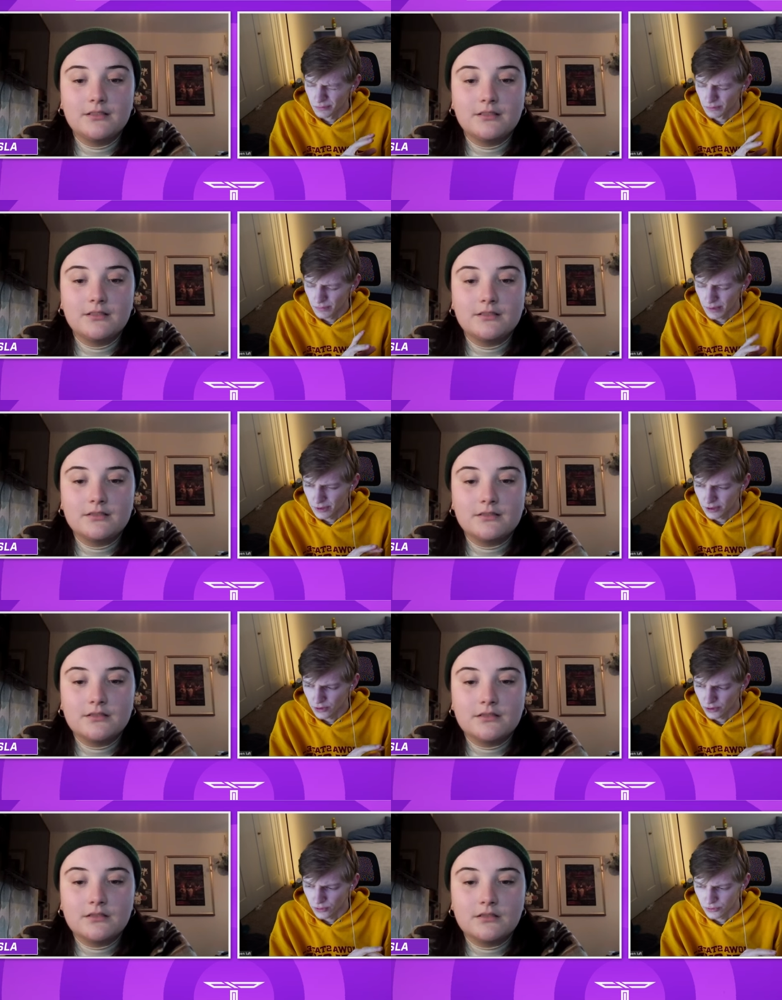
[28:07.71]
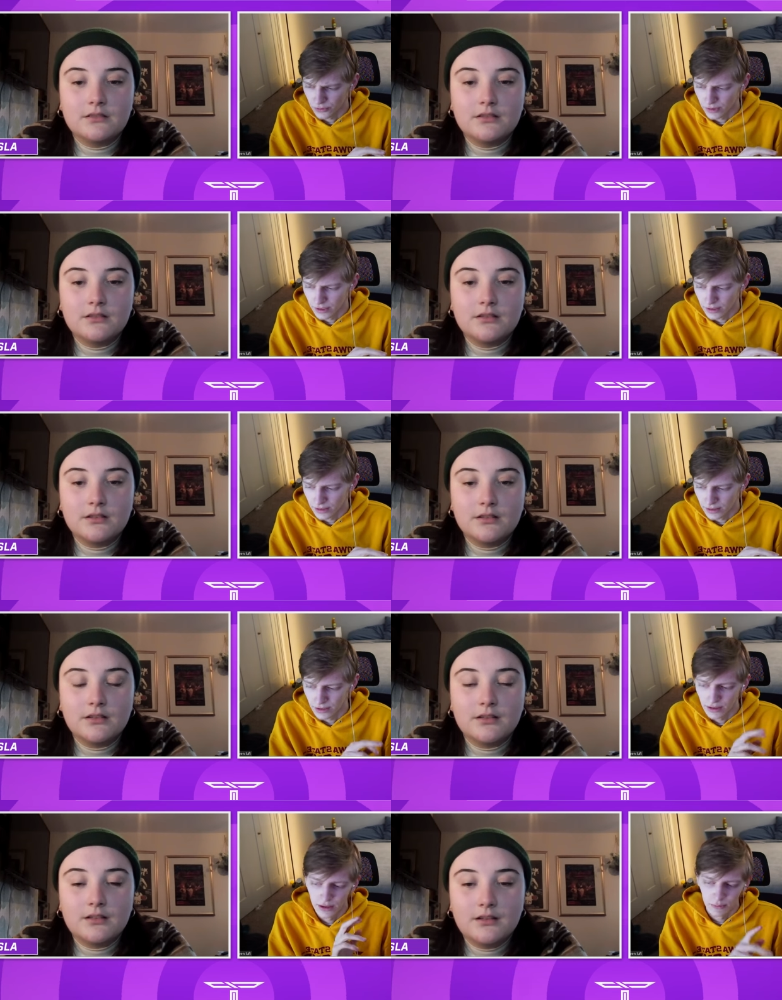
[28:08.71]
Speaker 1: maybe closer than I think,
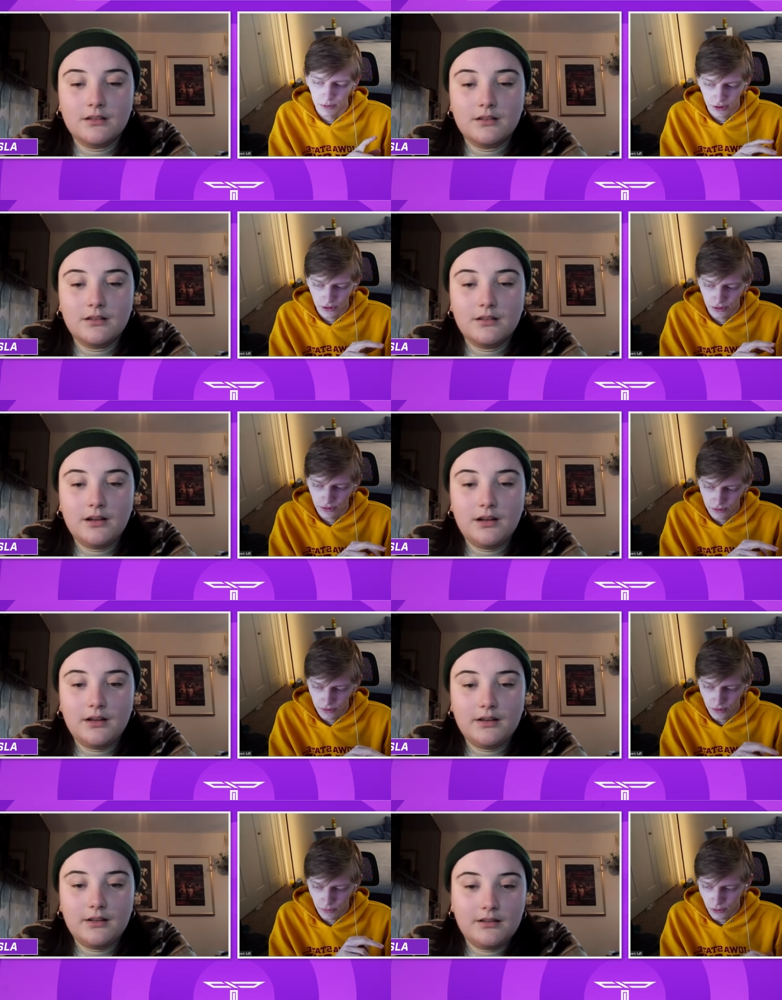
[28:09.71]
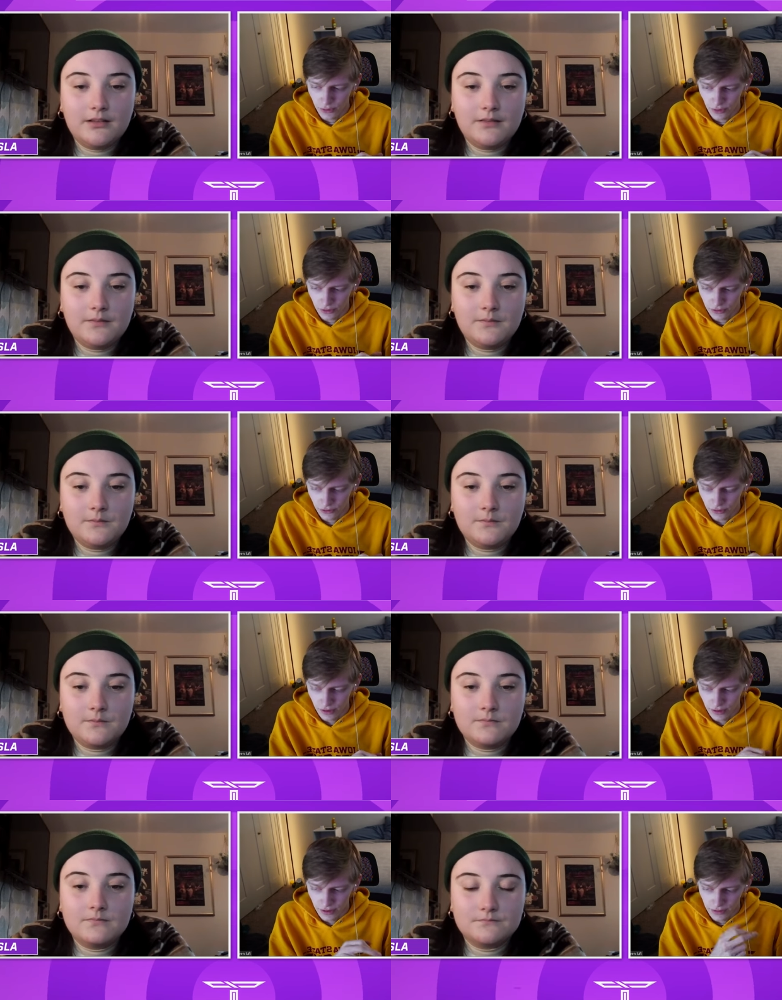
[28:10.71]
but they're they're both in
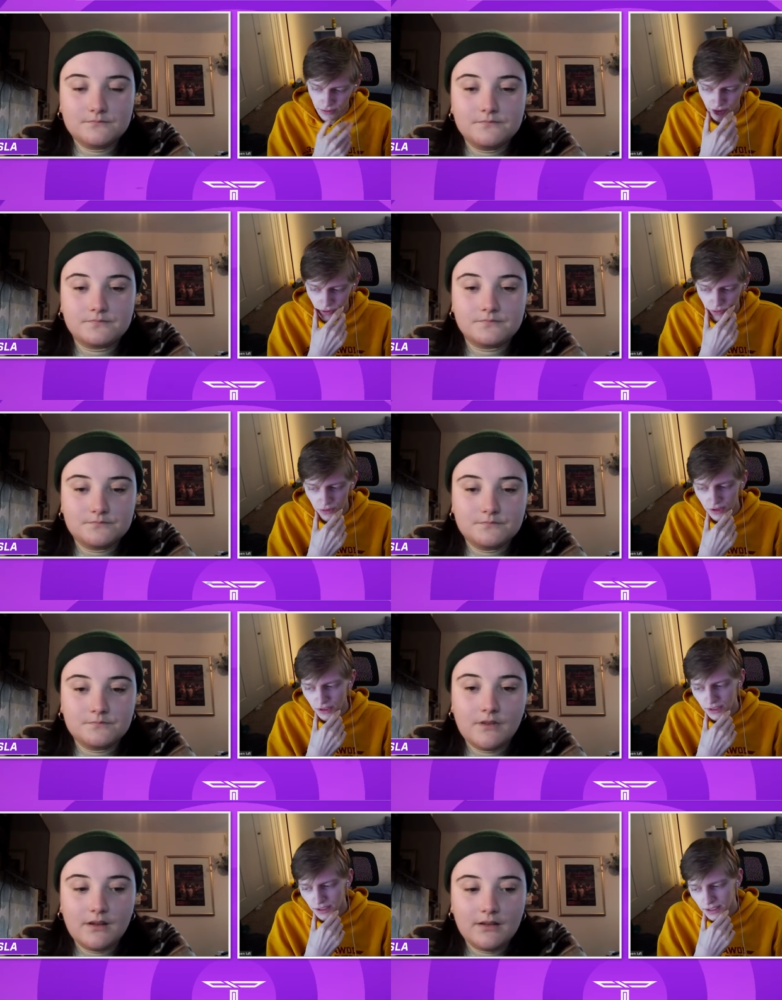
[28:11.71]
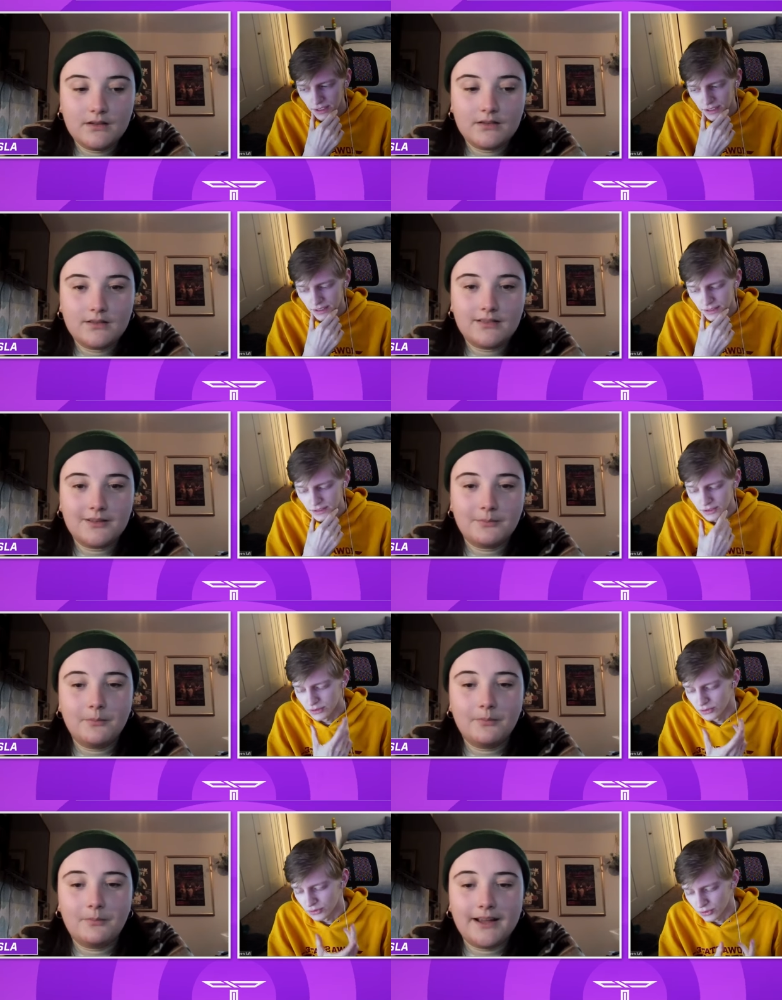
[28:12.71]
Australia. So mm-hmm.
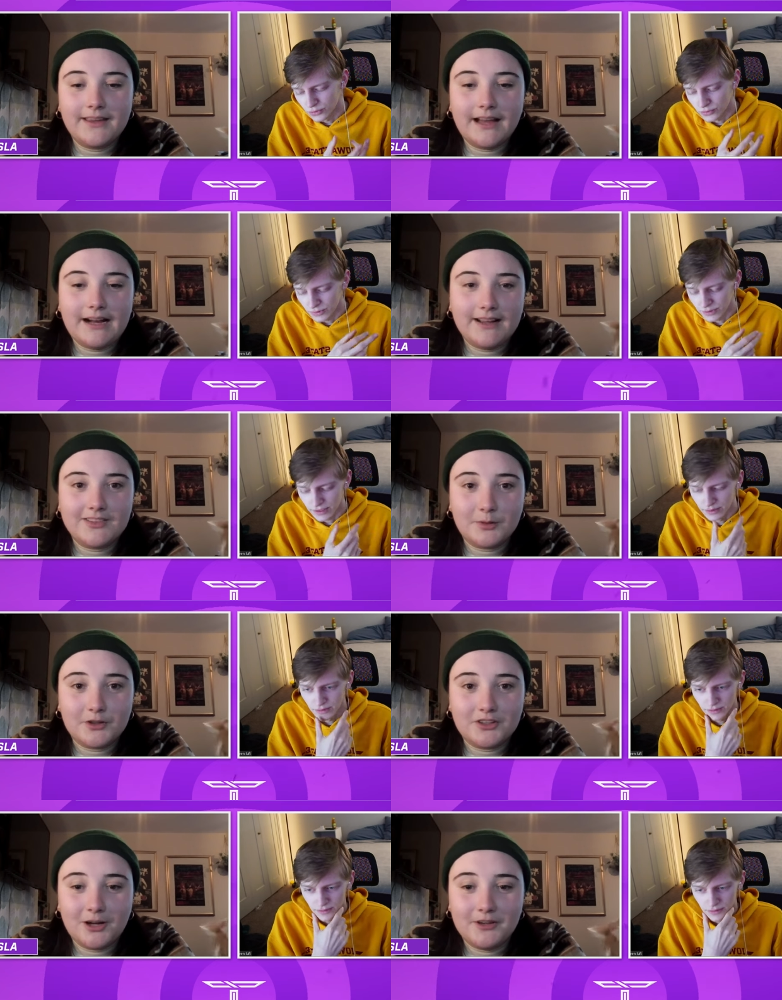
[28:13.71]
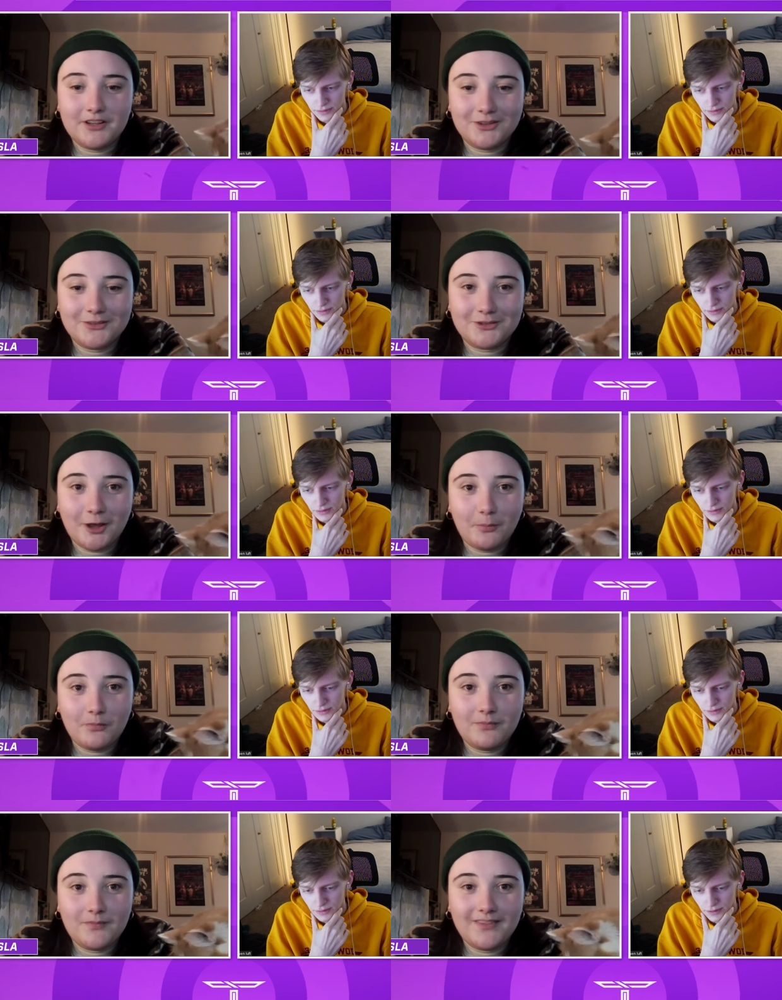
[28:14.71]
Speaker 2: Those My ones. cat is about to come into the
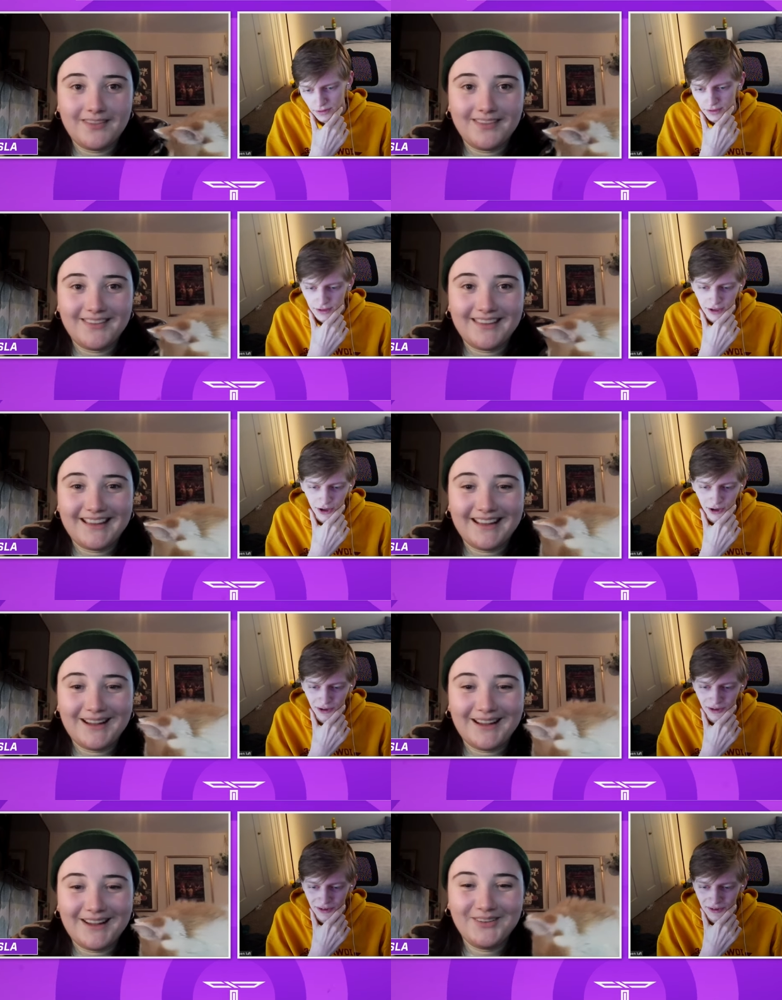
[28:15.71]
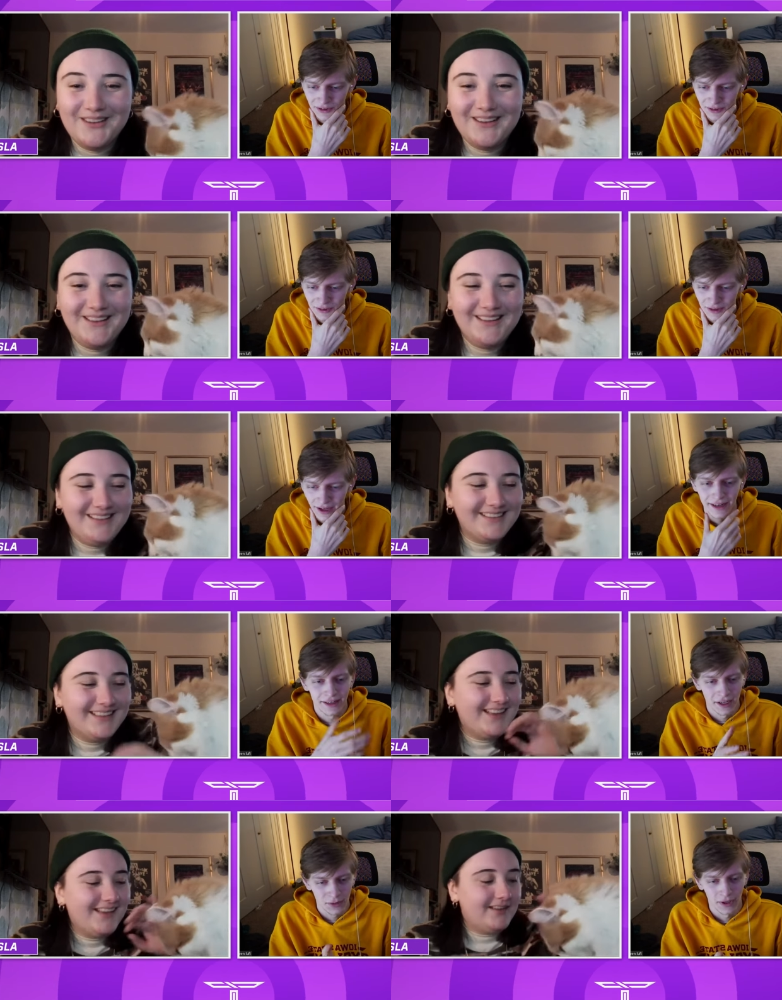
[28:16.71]
frame. Oh,
Speaker 1: I had to
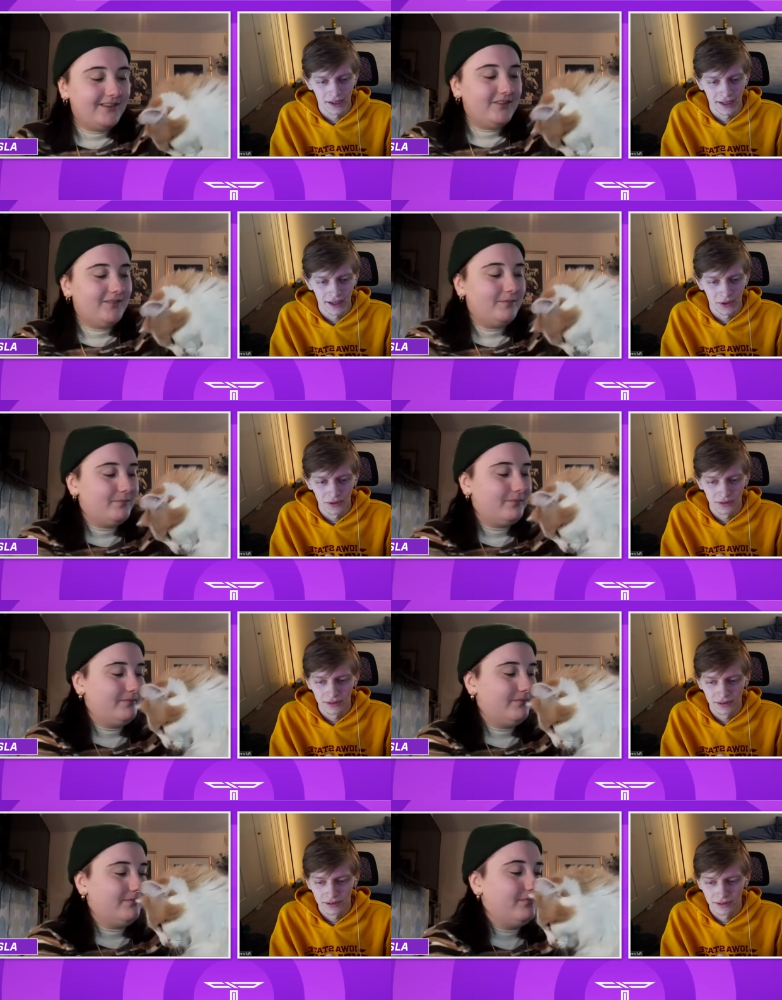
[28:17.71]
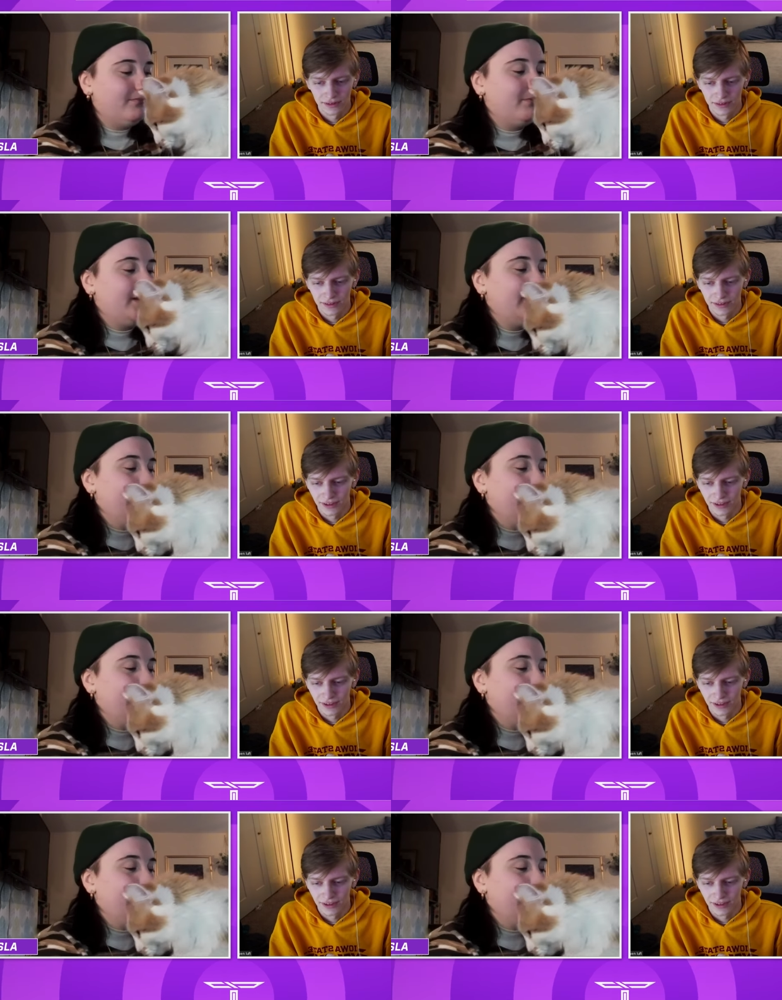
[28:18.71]
kick mine out.
Speaker 2: So.